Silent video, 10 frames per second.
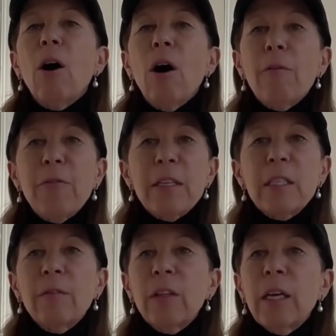
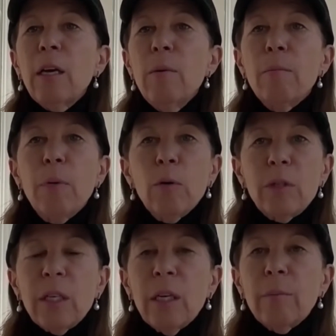Offensively,
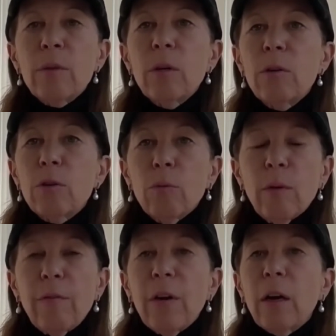both teams,
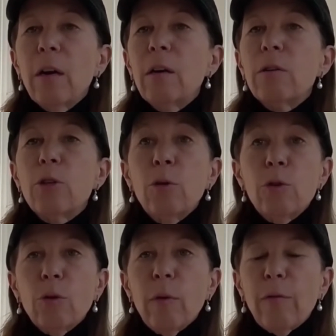terrific.
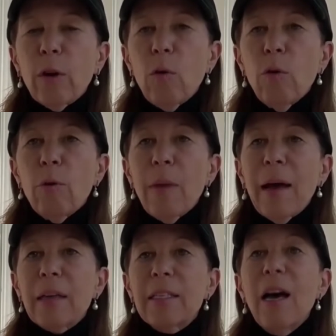Two terrific
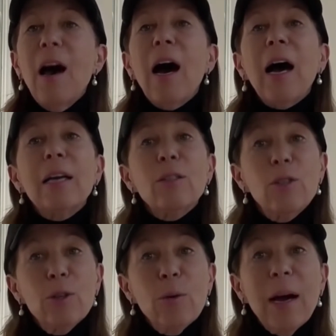quarterbacks. I
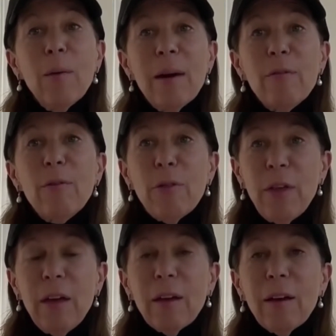do, however,
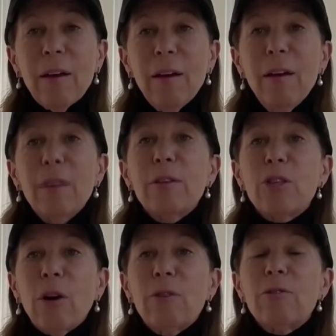think the
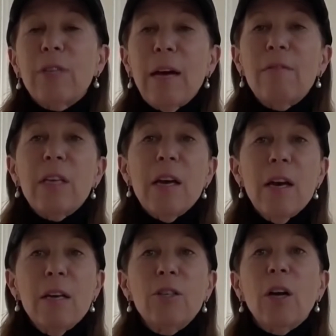Chargers have the
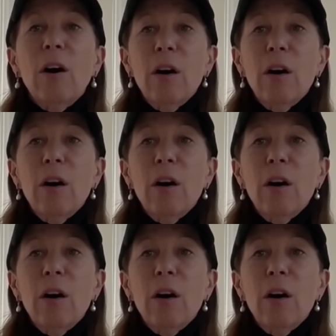edge